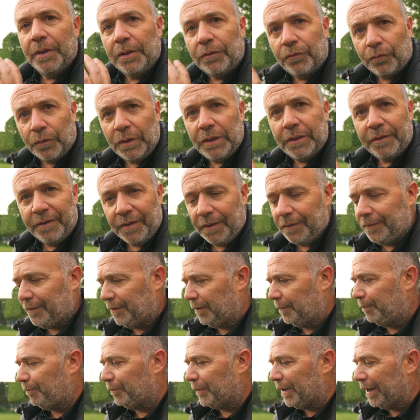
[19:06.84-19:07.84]
It's really
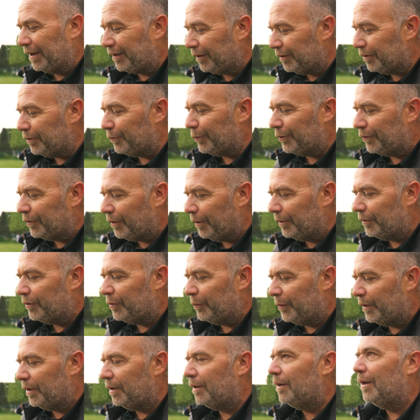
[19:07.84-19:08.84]
tasty. I thought it was going
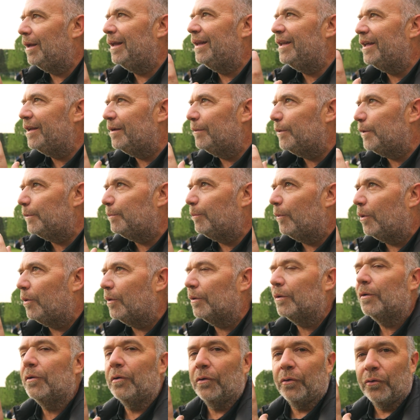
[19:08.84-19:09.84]
to be a little bit
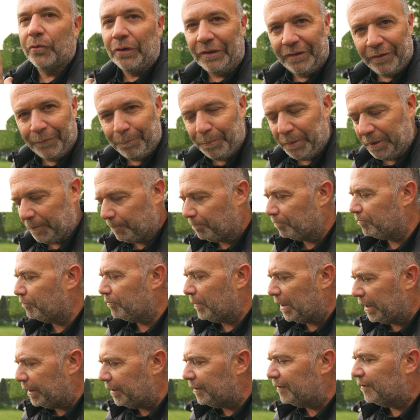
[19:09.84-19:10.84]
more crispy,
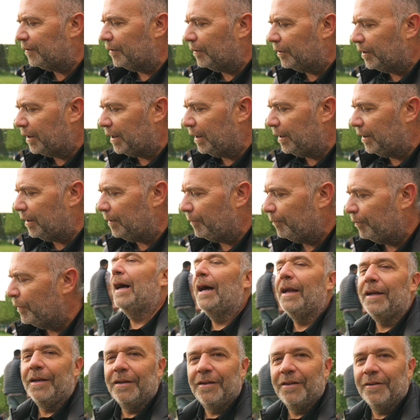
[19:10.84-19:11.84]
but it's okay.
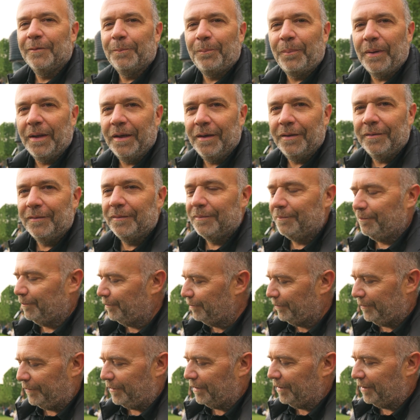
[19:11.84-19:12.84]
And in this place,
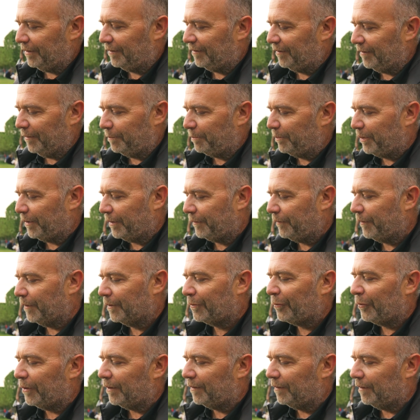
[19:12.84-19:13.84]
it's a
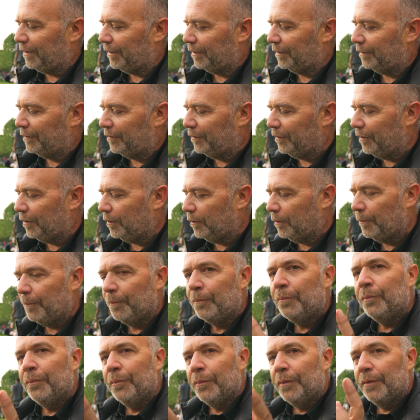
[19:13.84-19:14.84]
perfect croissant. So
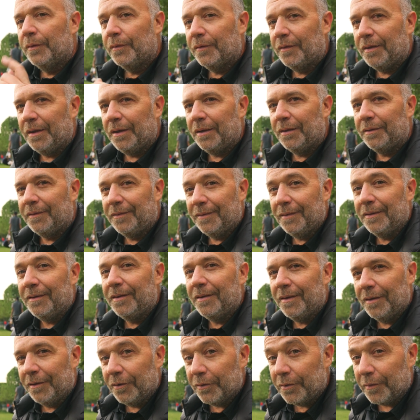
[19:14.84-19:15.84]
stay till
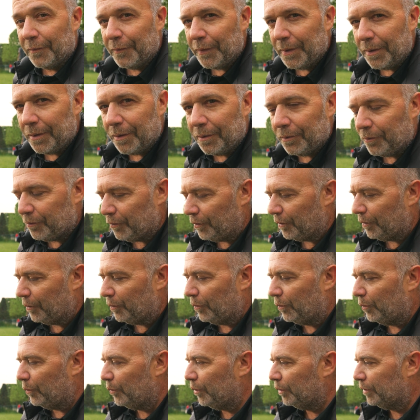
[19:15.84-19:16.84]
the end of the video to know
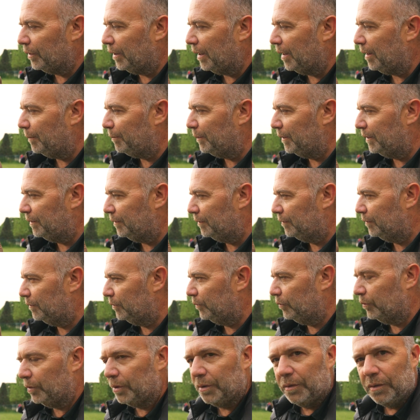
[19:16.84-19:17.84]
what happens
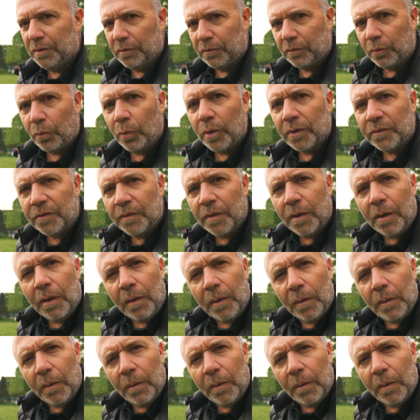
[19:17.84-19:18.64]
with this croissant.